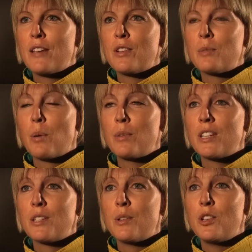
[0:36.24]
given is probably
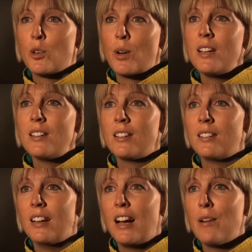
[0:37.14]
just to enjoy it.
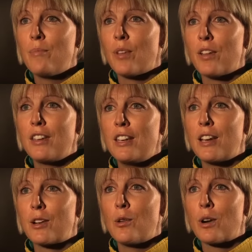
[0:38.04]
Um, I think
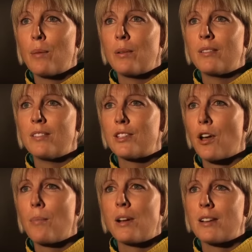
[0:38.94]
you get caught up in
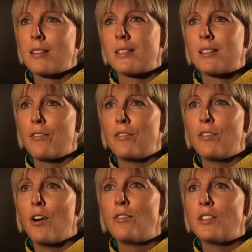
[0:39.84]
so much other stuff
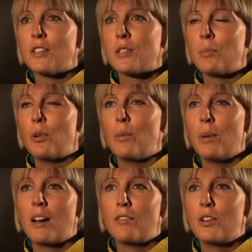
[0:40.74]
involved in the
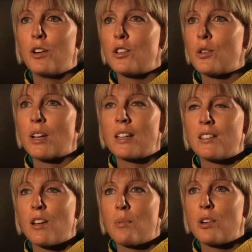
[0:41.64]
sport, but if you're not enjoying it,
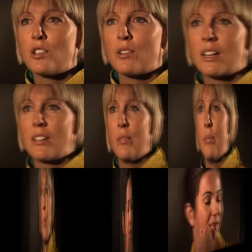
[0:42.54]
there's no point doing it
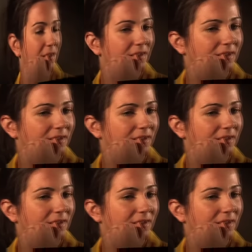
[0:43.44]
experience.